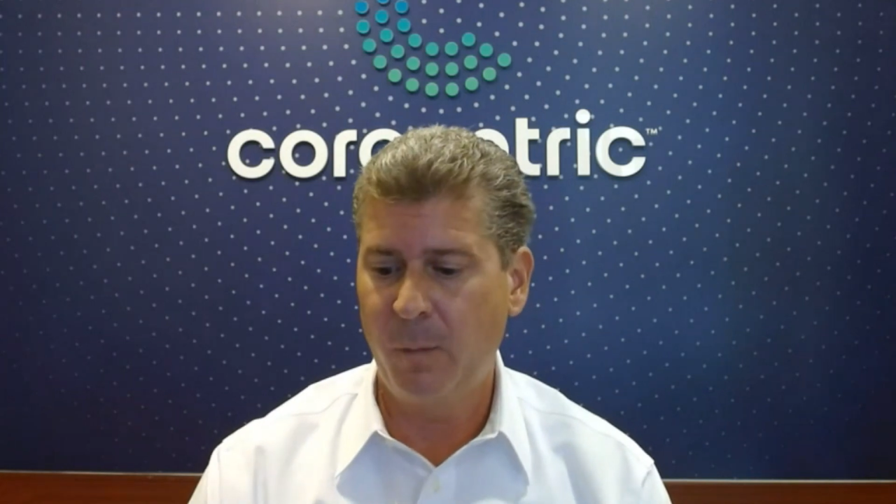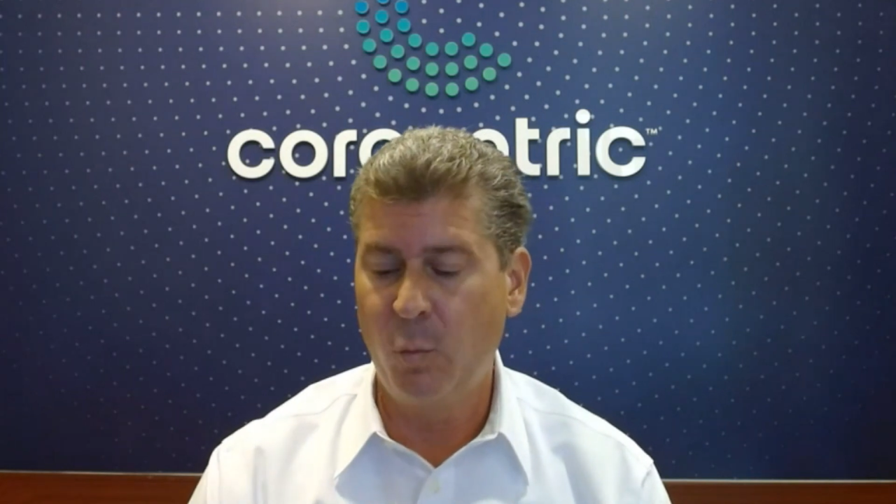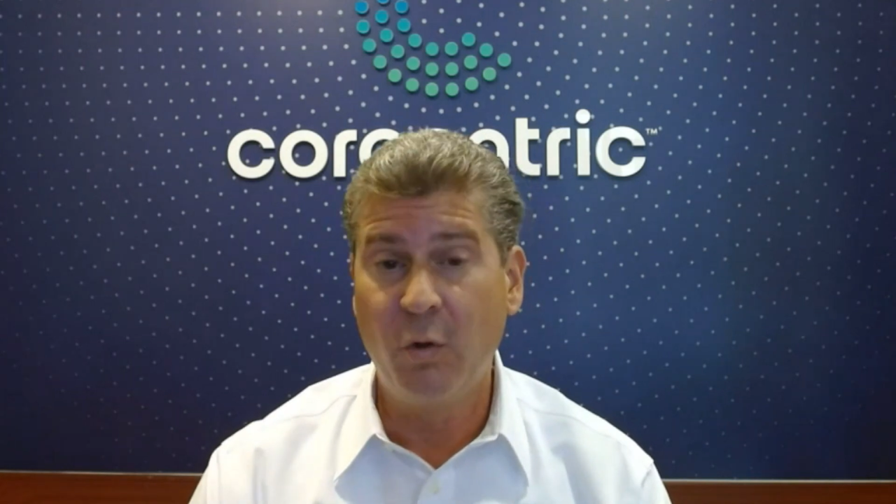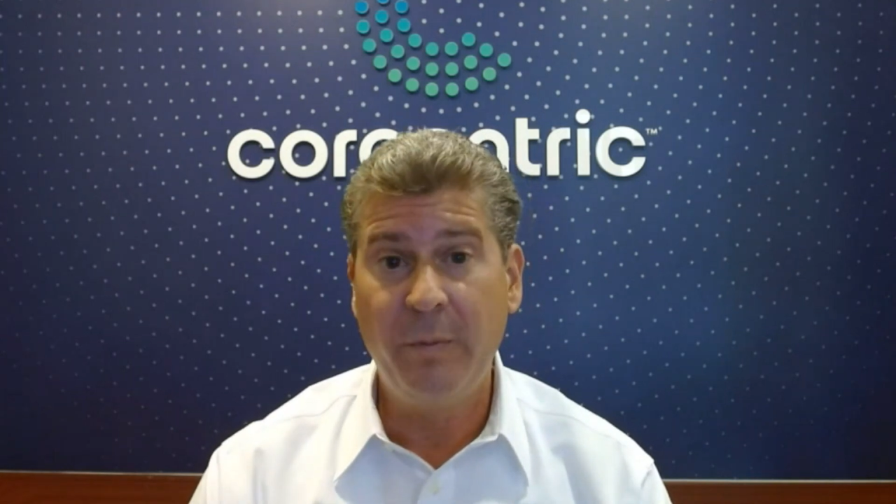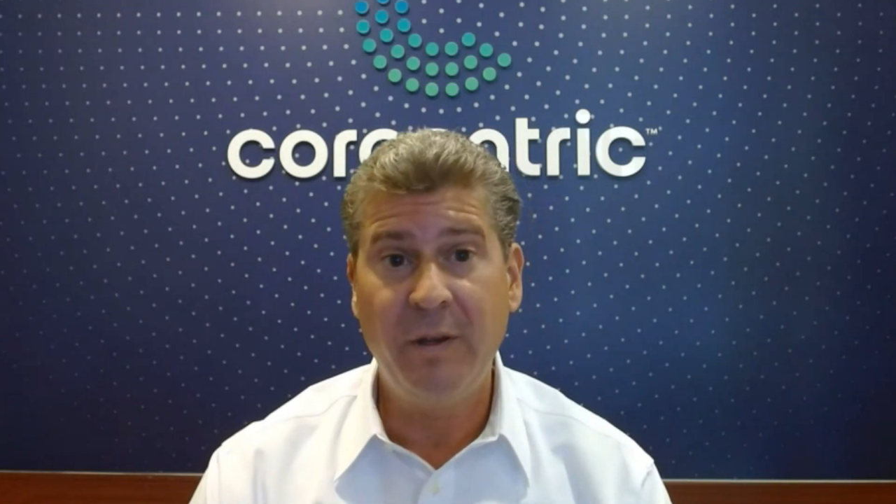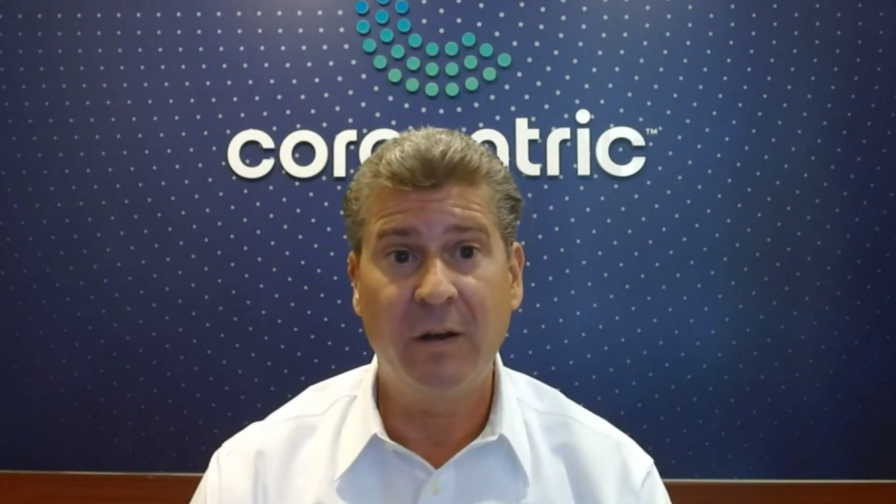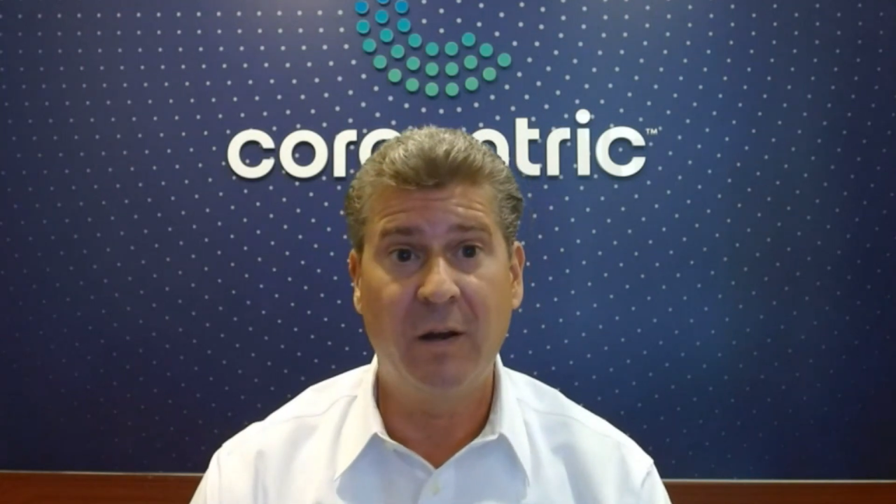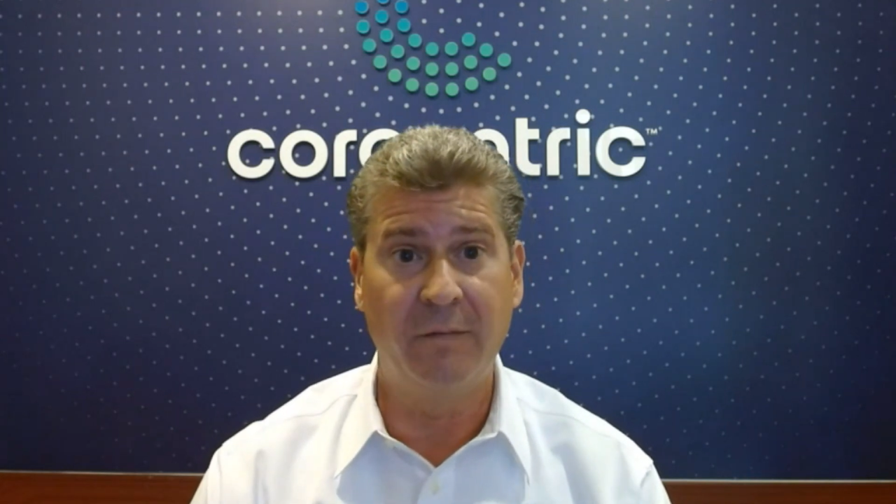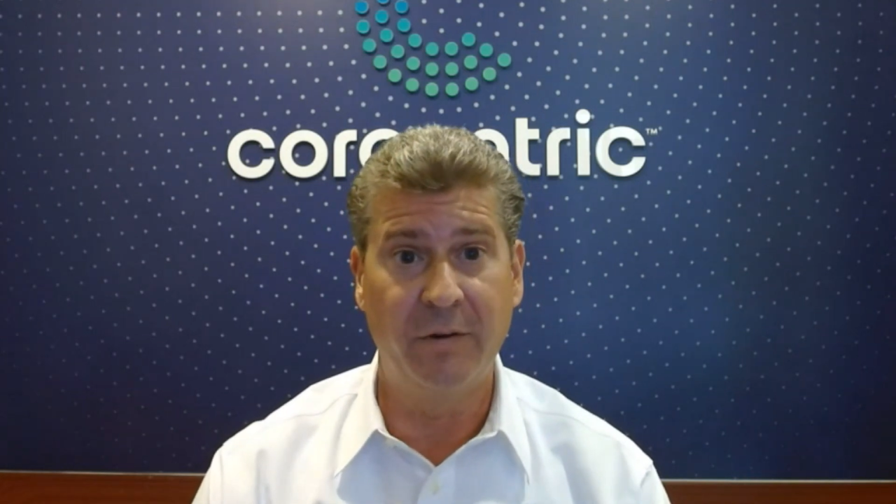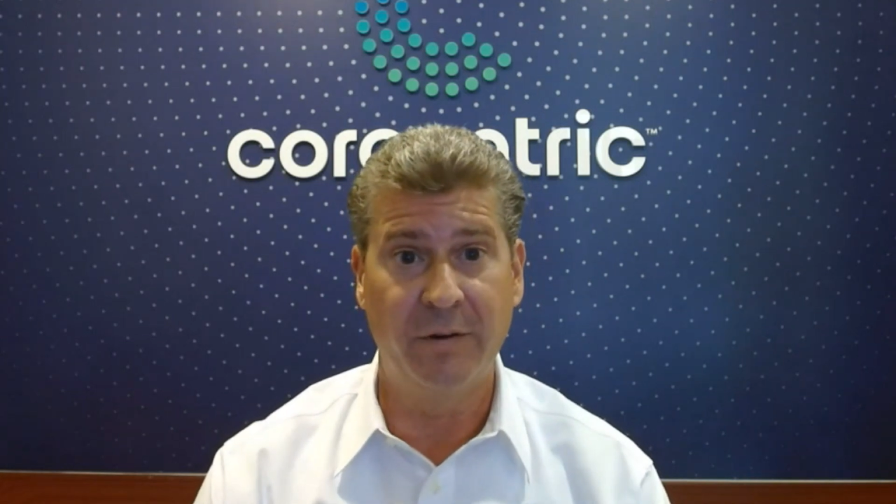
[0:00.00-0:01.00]
will be
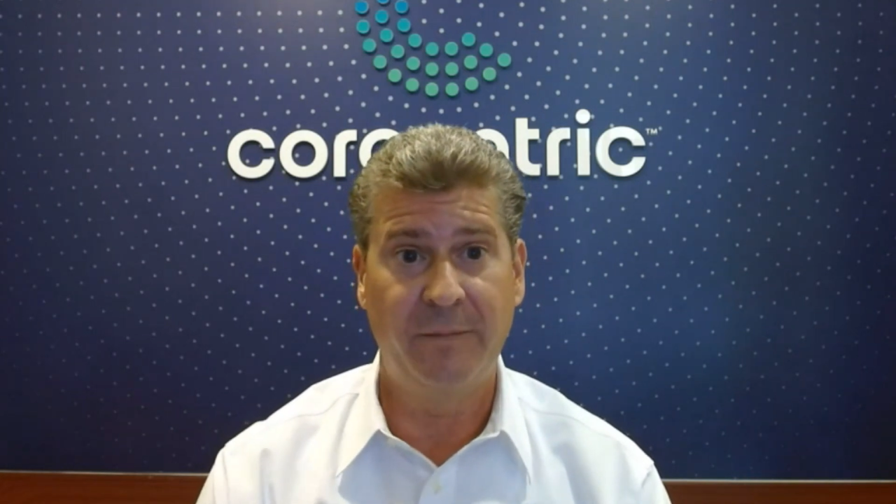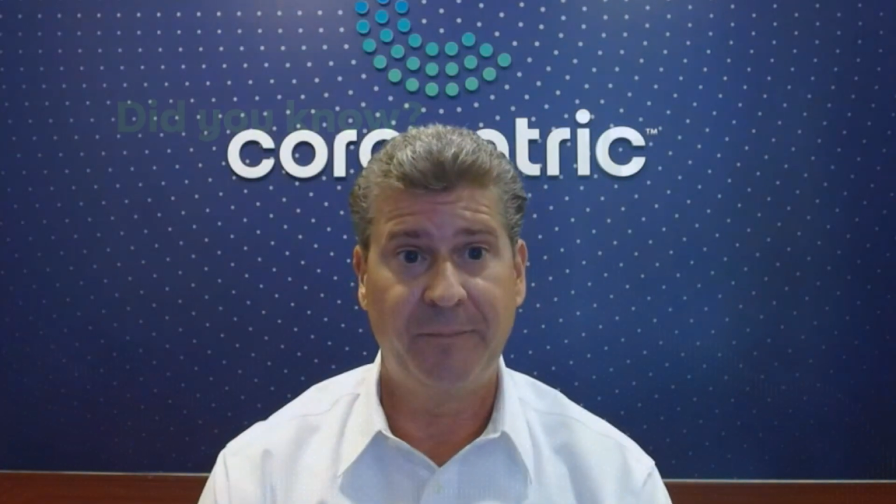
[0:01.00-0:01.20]
uncovered.